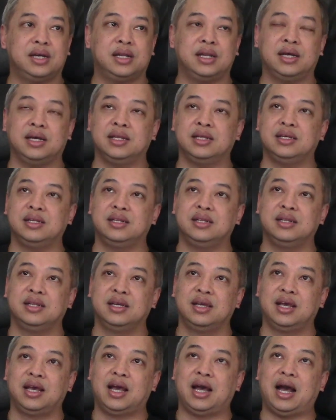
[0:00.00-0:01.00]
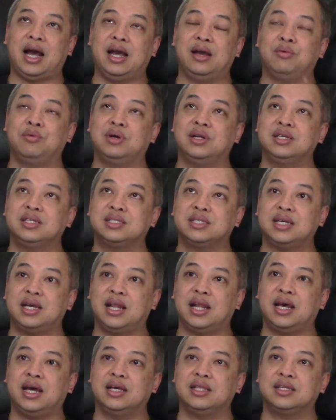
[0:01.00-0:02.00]
And I want to say a
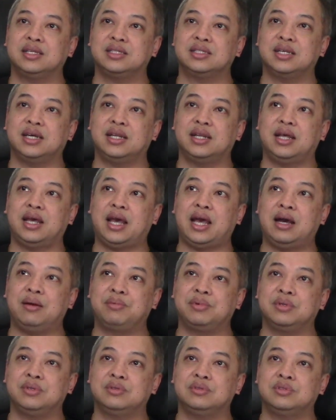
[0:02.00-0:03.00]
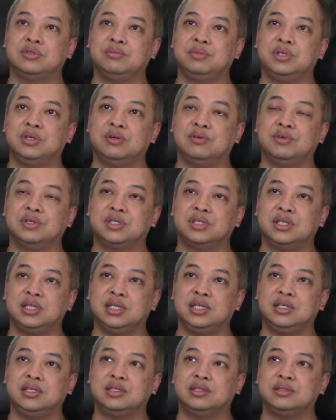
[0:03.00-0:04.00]
lot of things that happened to me
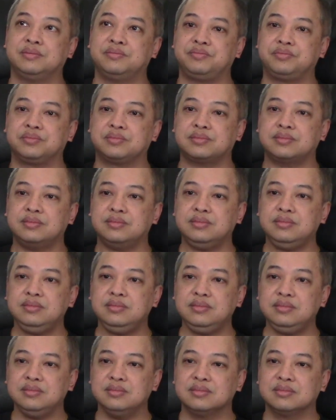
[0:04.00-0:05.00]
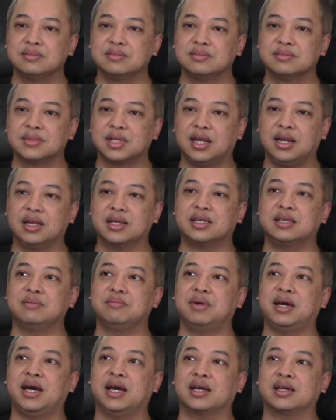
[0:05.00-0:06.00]
overseas. Looking
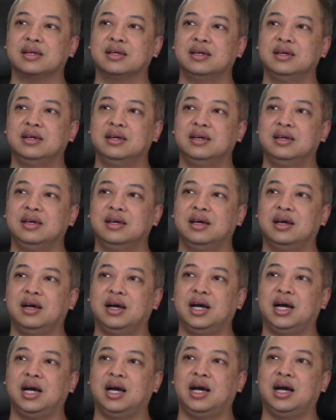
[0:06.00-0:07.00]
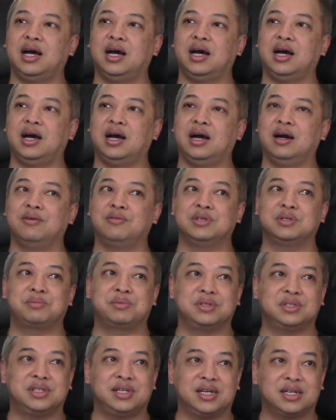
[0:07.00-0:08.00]
back, I was
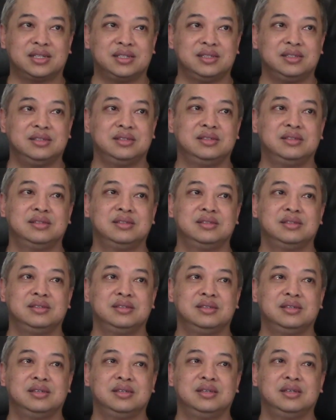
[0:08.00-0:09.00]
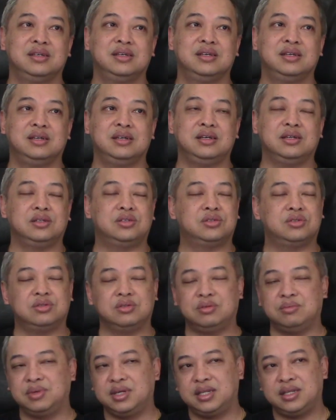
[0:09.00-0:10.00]
protected in
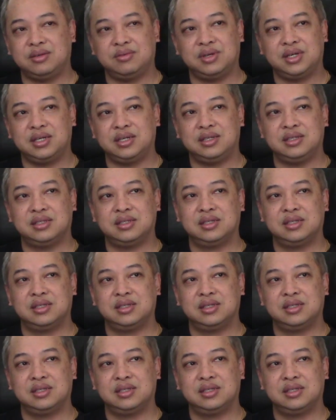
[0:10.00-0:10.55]
so many ways.